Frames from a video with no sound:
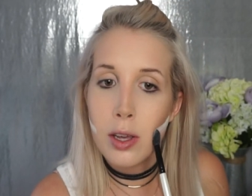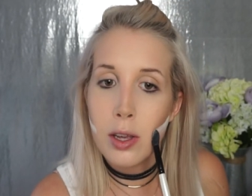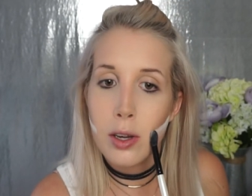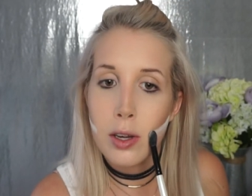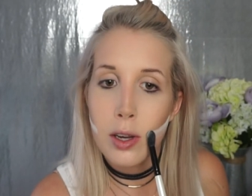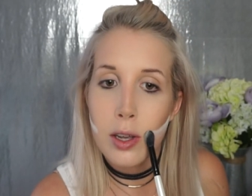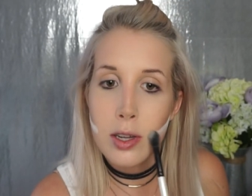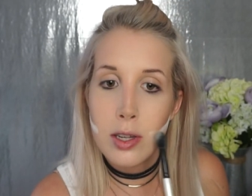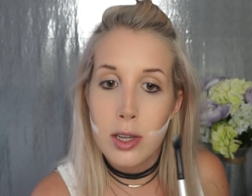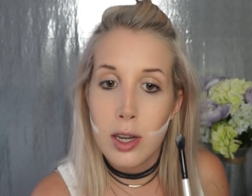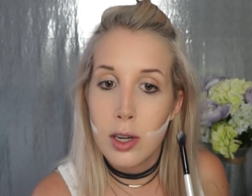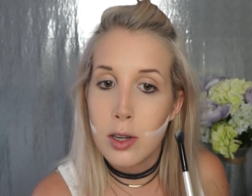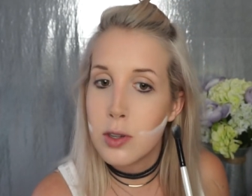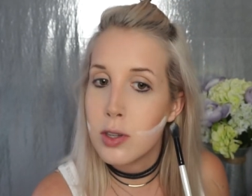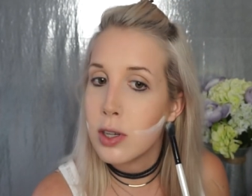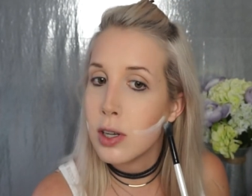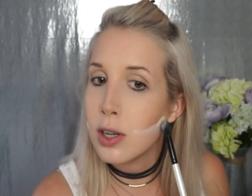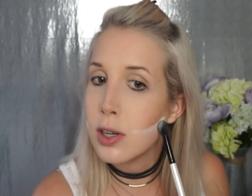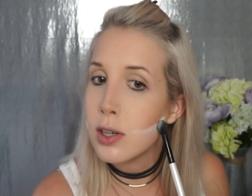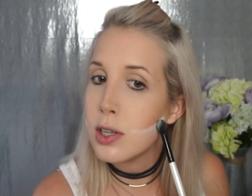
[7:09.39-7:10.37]
And yes, I
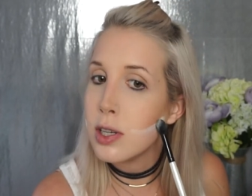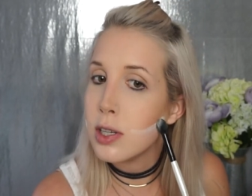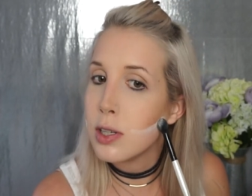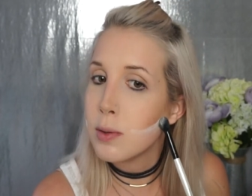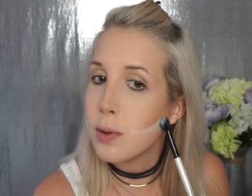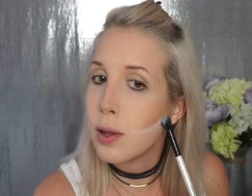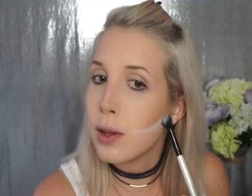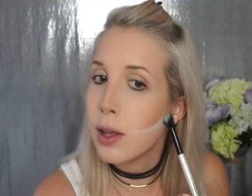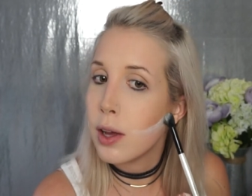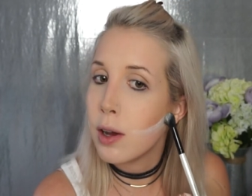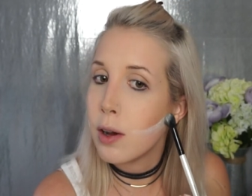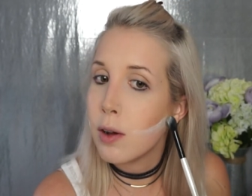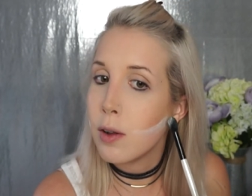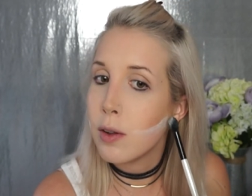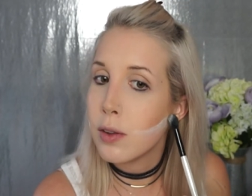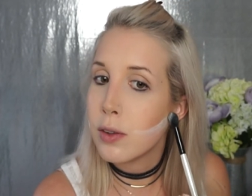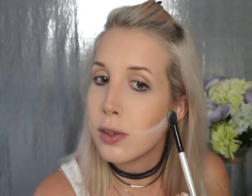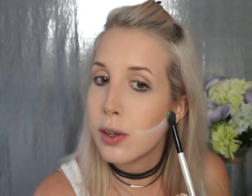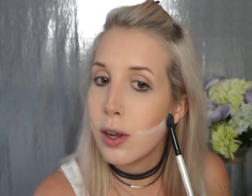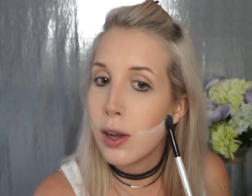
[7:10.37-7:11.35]
used to get teased about that
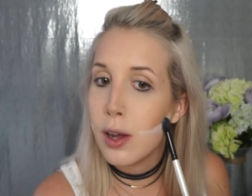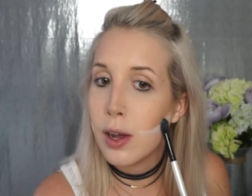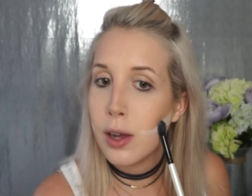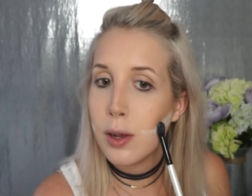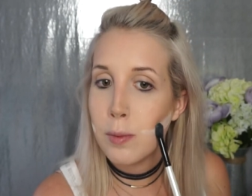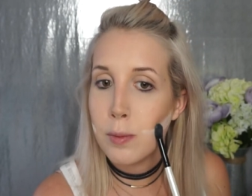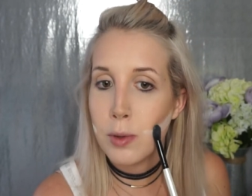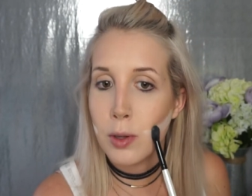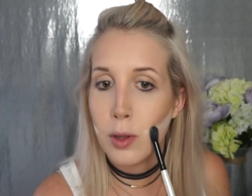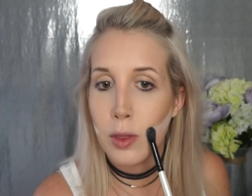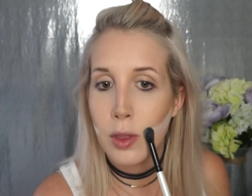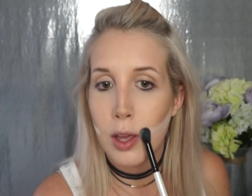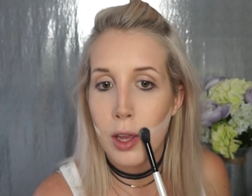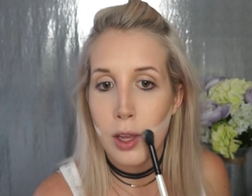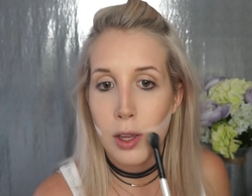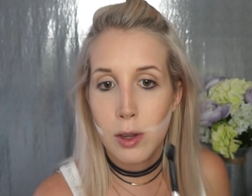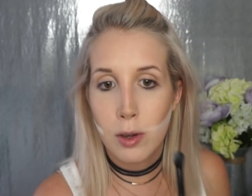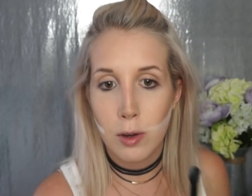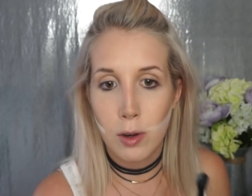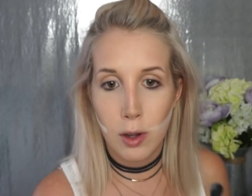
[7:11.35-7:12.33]
all the time, so
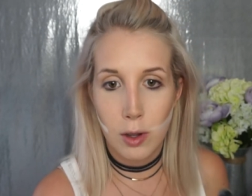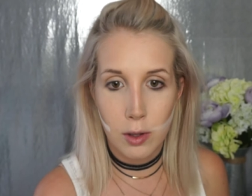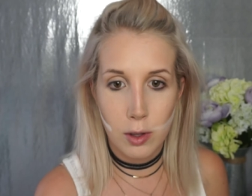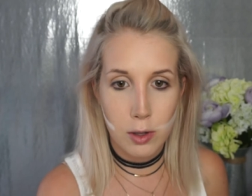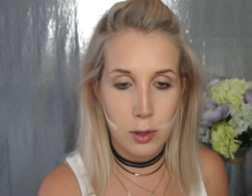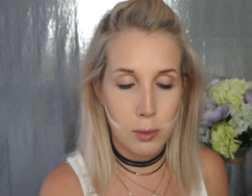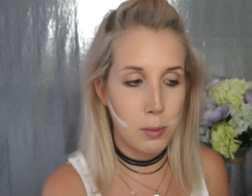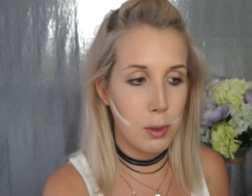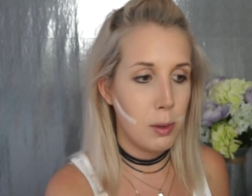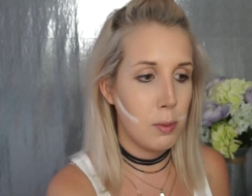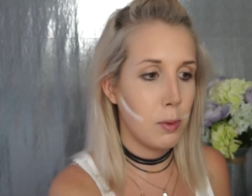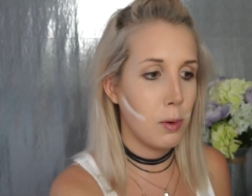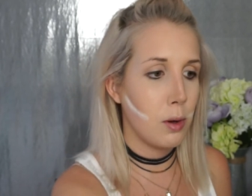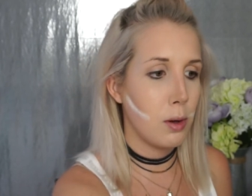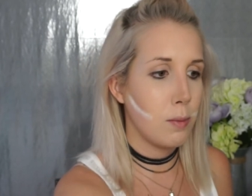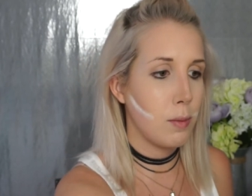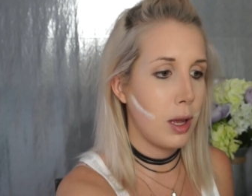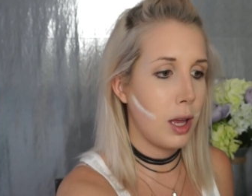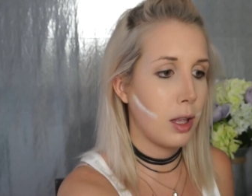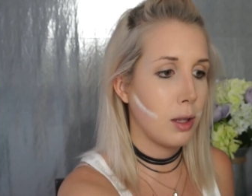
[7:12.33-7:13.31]
thank you to all those people
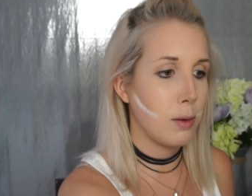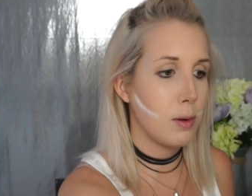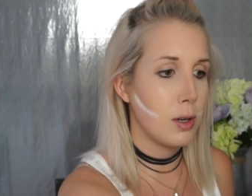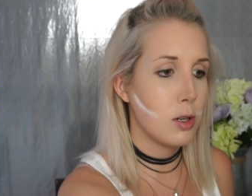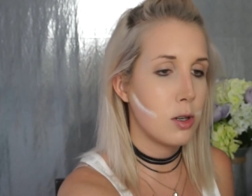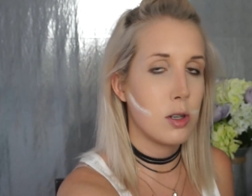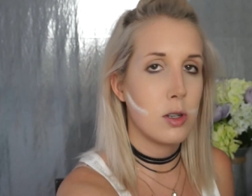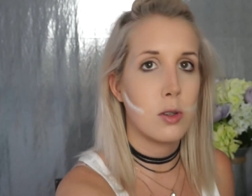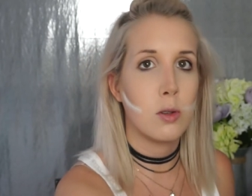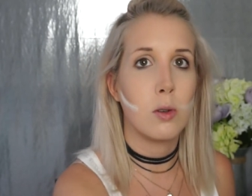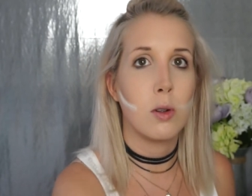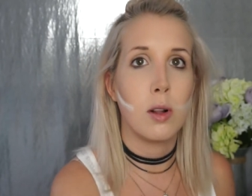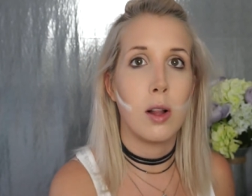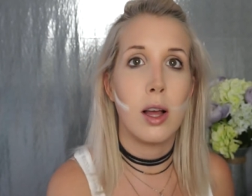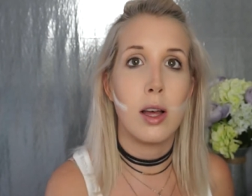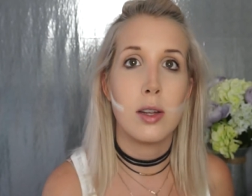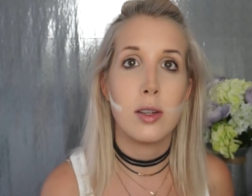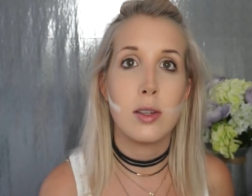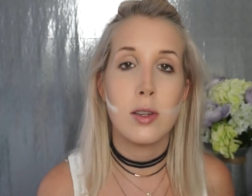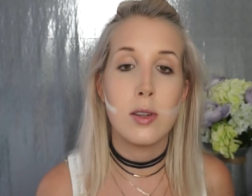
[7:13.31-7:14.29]
in my elementary school
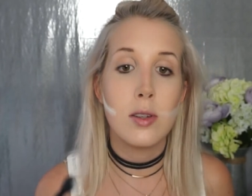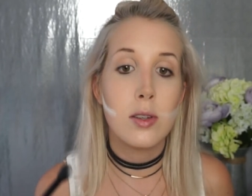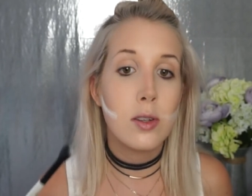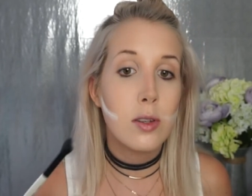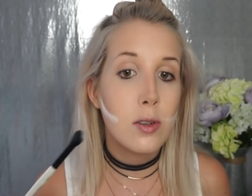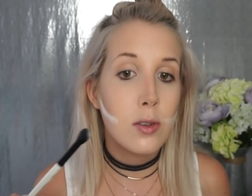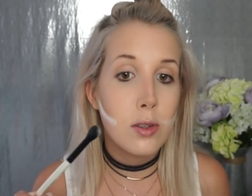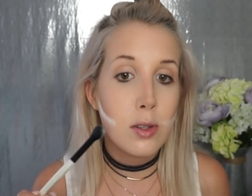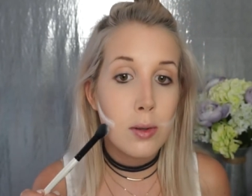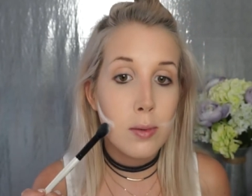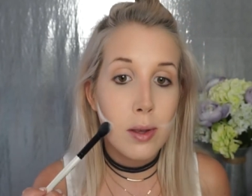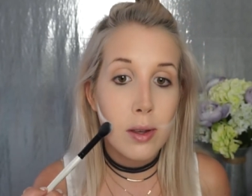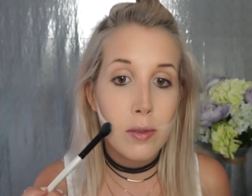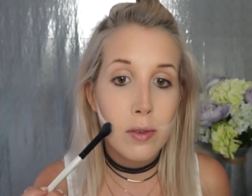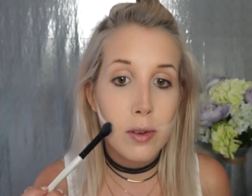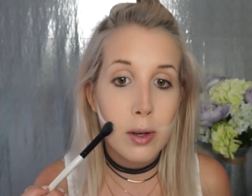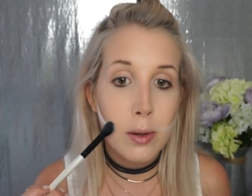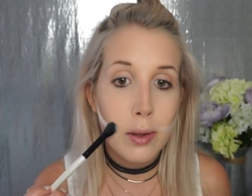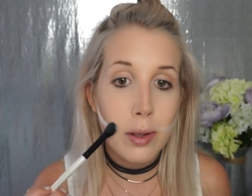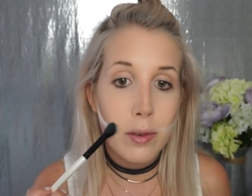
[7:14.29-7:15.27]
classes that used to make
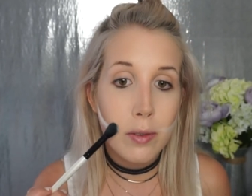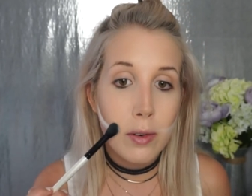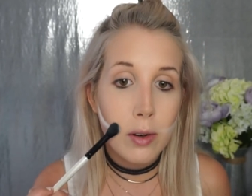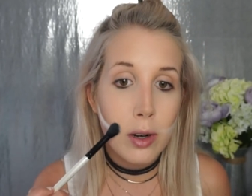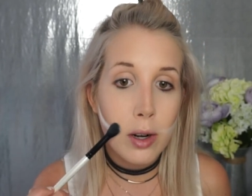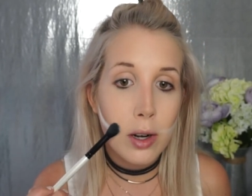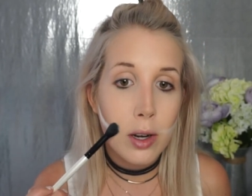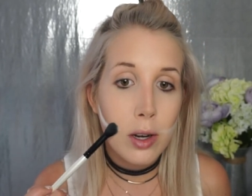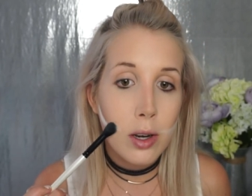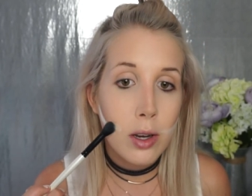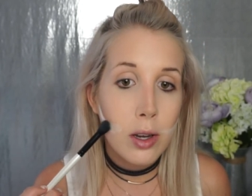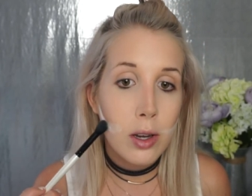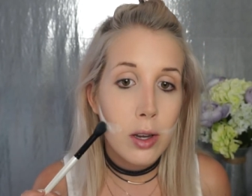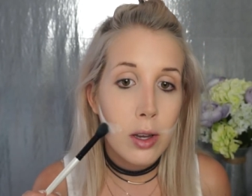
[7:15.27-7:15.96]
fun of me for it.